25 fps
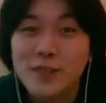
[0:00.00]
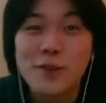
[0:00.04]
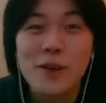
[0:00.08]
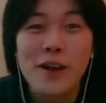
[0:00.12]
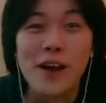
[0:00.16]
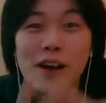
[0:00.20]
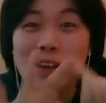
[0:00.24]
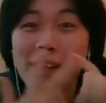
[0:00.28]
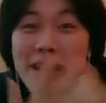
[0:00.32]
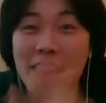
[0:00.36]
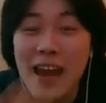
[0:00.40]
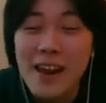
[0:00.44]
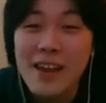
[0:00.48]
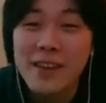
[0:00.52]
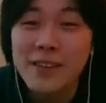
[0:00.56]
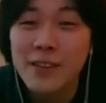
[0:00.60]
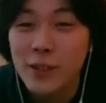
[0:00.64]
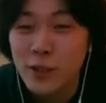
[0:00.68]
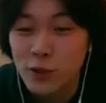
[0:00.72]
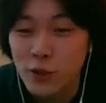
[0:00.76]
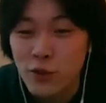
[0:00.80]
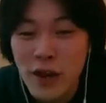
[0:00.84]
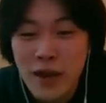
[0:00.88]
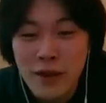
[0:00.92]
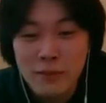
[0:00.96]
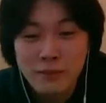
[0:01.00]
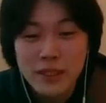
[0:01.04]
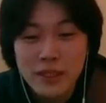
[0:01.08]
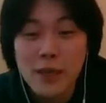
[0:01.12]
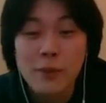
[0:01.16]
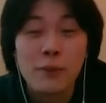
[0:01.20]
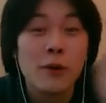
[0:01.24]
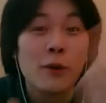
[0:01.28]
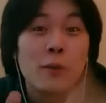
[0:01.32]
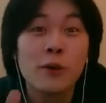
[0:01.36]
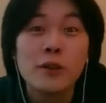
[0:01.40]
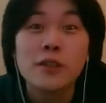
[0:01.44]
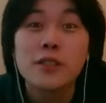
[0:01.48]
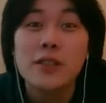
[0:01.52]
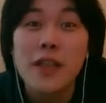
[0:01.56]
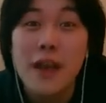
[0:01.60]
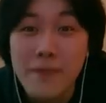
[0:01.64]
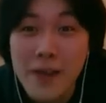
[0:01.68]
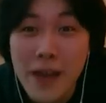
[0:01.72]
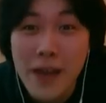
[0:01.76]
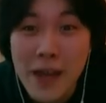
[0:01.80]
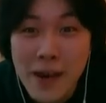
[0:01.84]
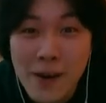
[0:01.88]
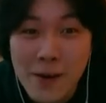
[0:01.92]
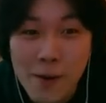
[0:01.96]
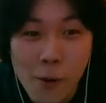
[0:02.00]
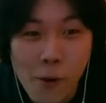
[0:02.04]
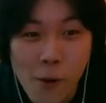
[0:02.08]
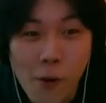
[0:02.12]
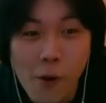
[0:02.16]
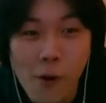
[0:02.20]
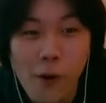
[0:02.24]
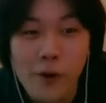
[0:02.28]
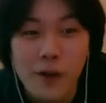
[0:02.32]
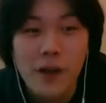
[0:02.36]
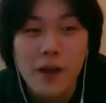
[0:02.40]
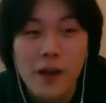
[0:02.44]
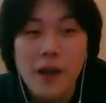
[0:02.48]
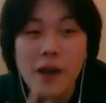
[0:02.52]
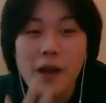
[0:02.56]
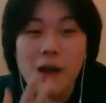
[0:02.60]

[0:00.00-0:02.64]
We are getting the dream team. We also have Int Hawk.